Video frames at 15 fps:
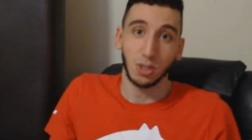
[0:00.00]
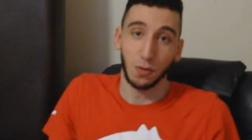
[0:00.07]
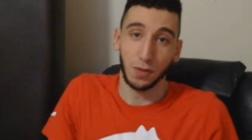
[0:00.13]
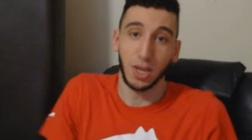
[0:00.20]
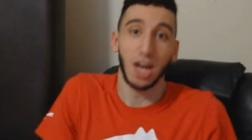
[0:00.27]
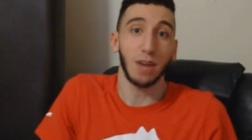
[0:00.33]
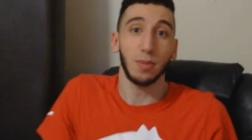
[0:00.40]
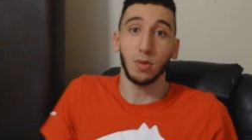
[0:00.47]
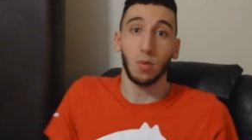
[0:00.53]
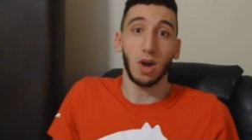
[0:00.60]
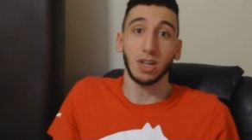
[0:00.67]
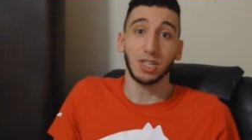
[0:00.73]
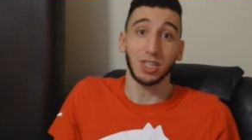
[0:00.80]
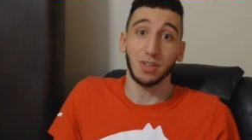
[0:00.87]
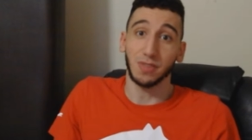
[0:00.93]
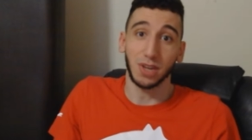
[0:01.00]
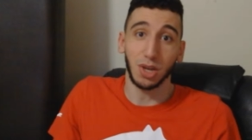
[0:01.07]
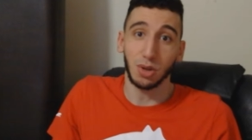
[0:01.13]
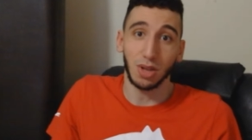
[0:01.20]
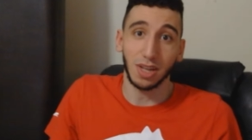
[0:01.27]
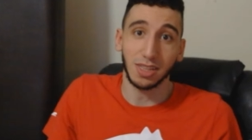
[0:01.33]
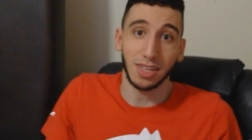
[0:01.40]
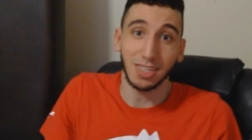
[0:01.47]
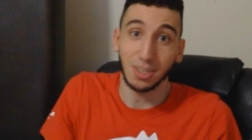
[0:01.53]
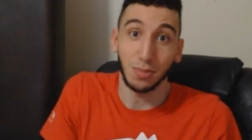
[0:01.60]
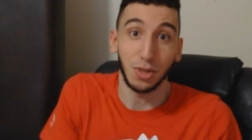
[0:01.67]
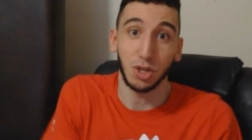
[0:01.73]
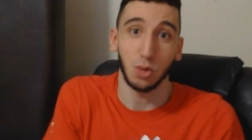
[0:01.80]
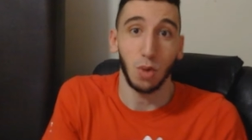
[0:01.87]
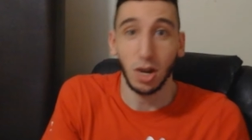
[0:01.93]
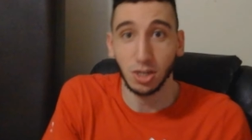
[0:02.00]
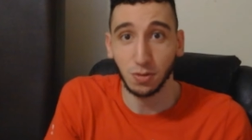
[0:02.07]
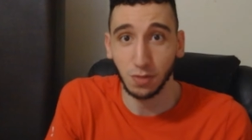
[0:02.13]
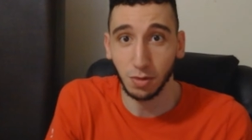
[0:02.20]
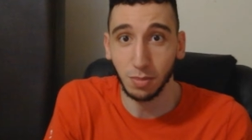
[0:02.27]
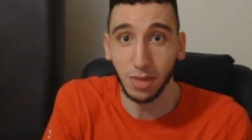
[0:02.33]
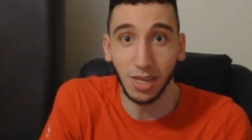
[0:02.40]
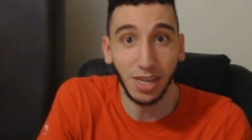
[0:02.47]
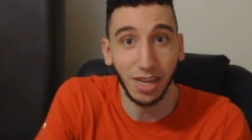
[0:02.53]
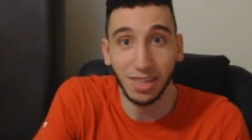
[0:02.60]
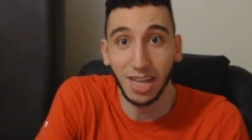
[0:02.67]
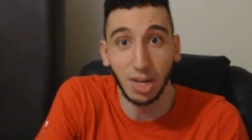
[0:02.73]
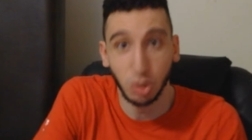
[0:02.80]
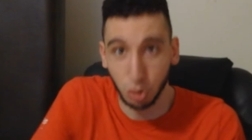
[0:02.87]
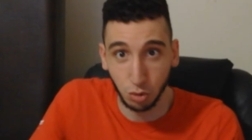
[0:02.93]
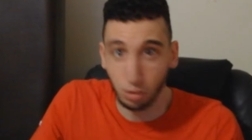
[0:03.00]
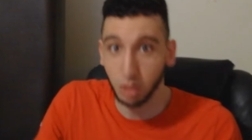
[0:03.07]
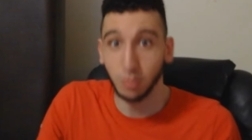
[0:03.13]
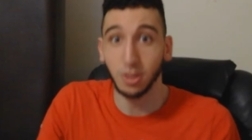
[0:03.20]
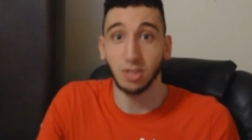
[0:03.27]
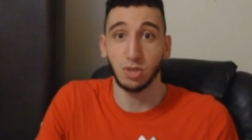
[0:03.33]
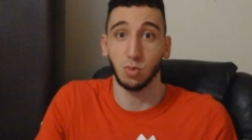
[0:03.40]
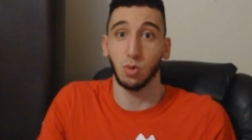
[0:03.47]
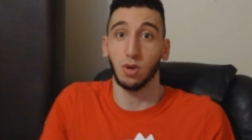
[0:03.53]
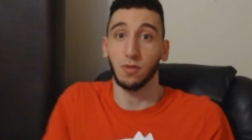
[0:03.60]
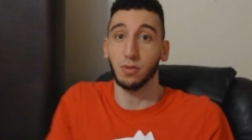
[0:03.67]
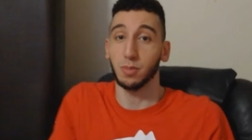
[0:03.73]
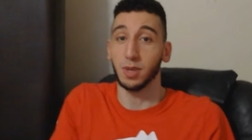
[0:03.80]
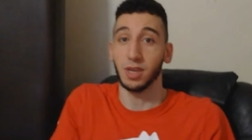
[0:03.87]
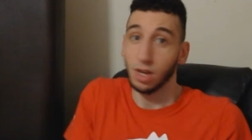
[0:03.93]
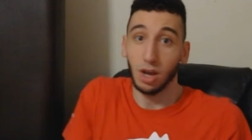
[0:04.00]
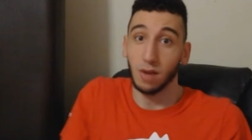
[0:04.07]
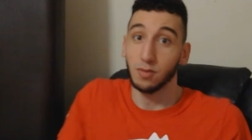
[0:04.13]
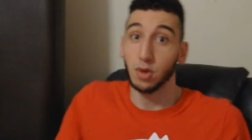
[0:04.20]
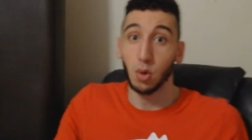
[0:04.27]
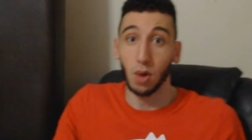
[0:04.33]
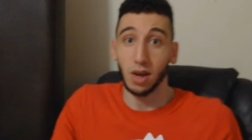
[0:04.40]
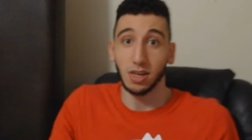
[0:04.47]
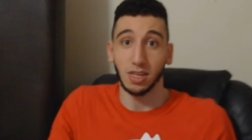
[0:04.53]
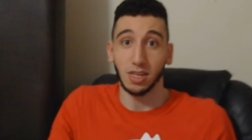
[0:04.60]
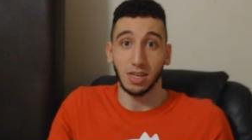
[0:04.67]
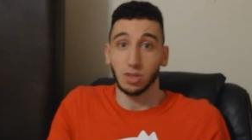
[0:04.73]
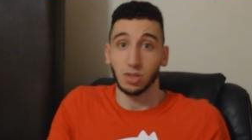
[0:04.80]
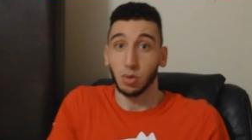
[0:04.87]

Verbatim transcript: So for y'all to be watching a video like this, it means you're watching for me and that truly means the world for me. Y'all have no idea. So